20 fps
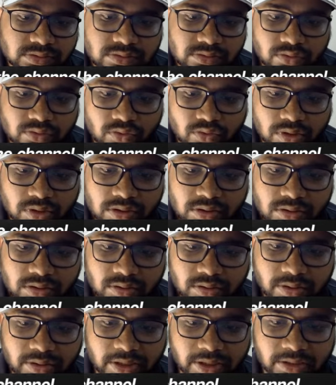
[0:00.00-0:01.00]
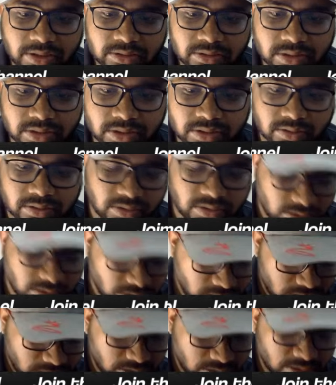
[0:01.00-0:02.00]
Okay, like that.
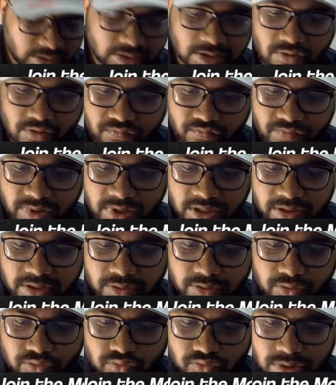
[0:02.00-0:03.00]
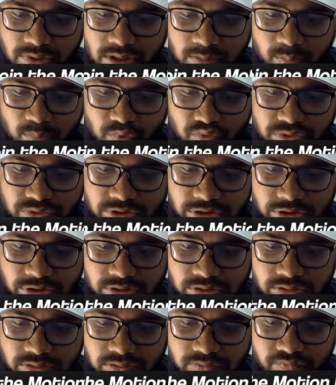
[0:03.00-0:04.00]
And now we can do that
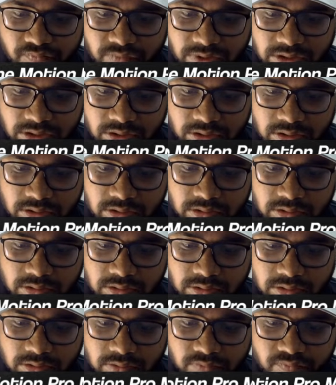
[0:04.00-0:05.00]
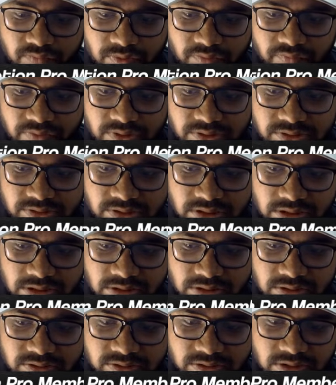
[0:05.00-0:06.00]
procedure where we will select
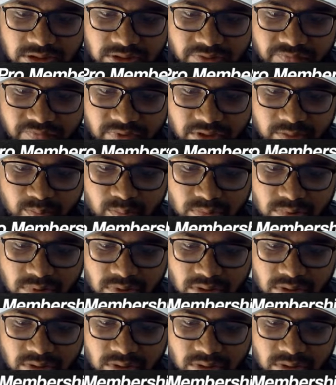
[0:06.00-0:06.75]
this keyframe,